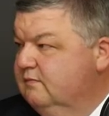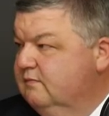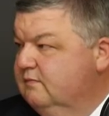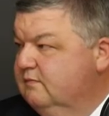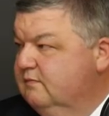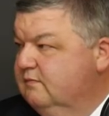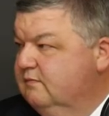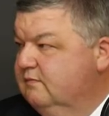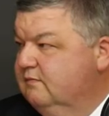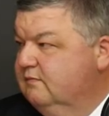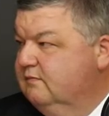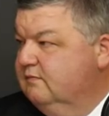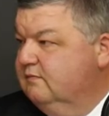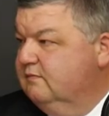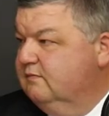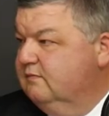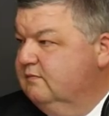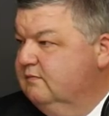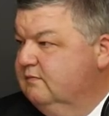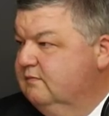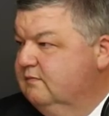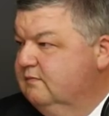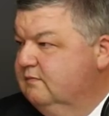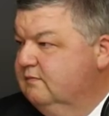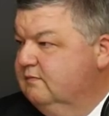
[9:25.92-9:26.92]

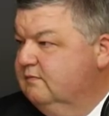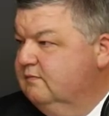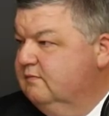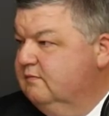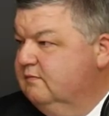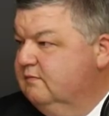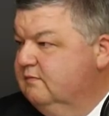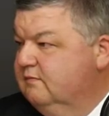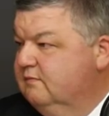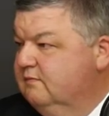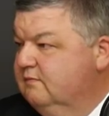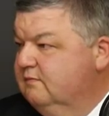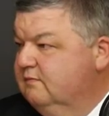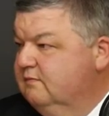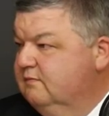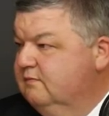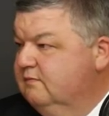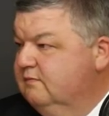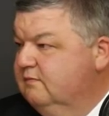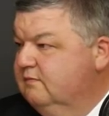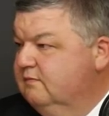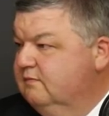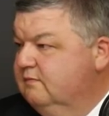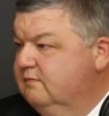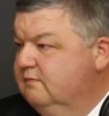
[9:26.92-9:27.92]

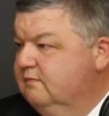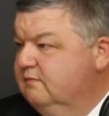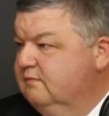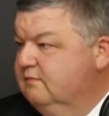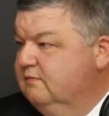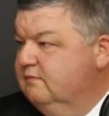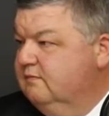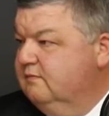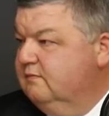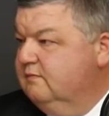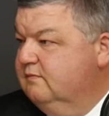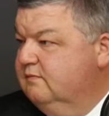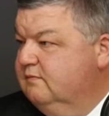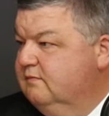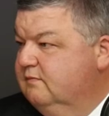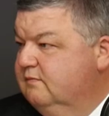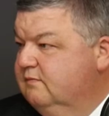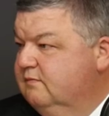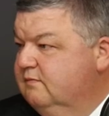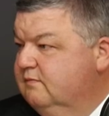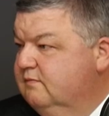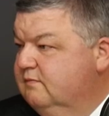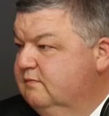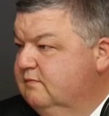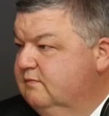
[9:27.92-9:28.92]

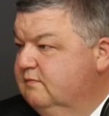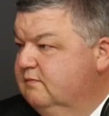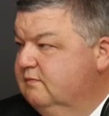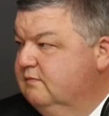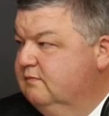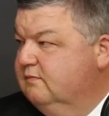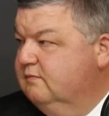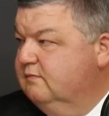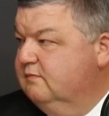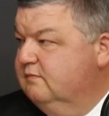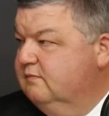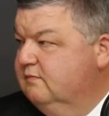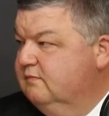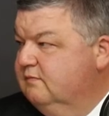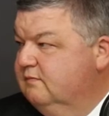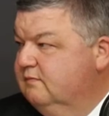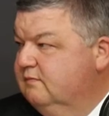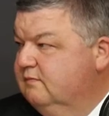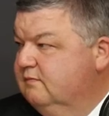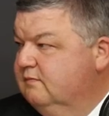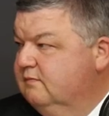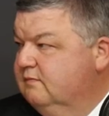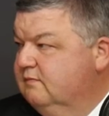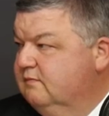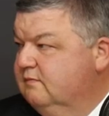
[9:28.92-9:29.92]

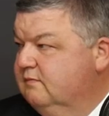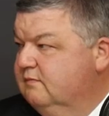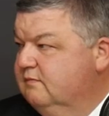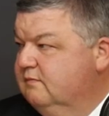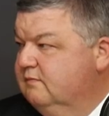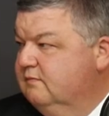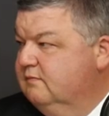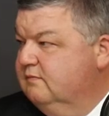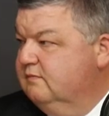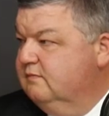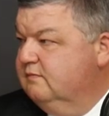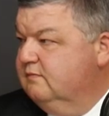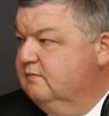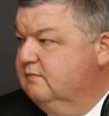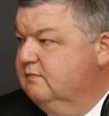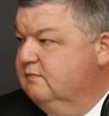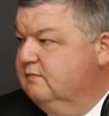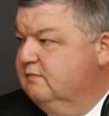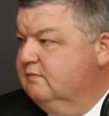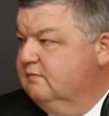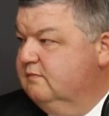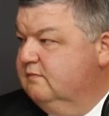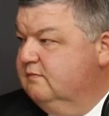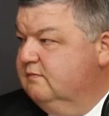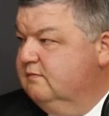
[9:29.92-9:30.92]

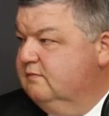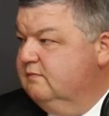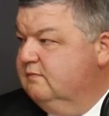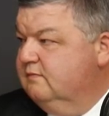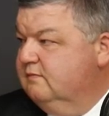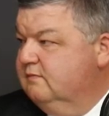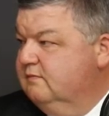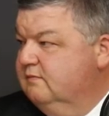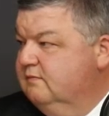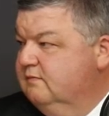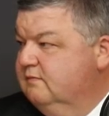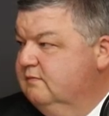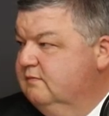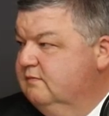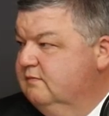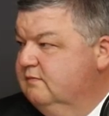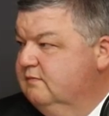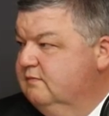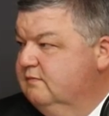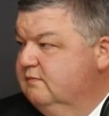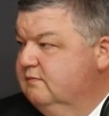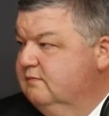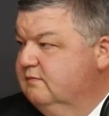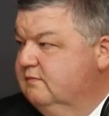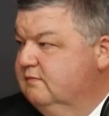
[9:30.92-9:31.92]

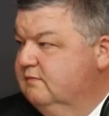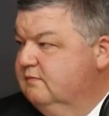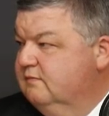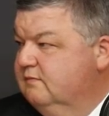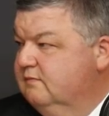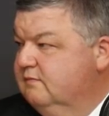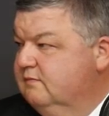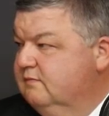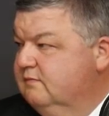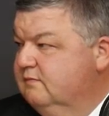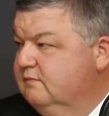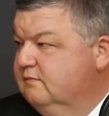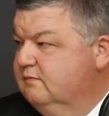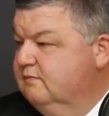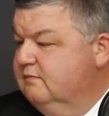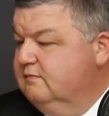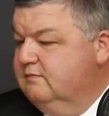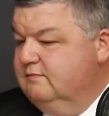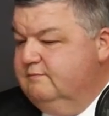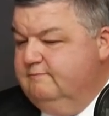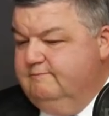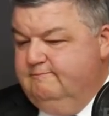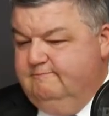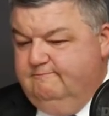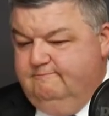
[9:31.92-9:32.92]

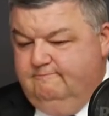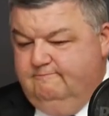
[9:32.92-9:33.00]
No words are spoken by the person on screen.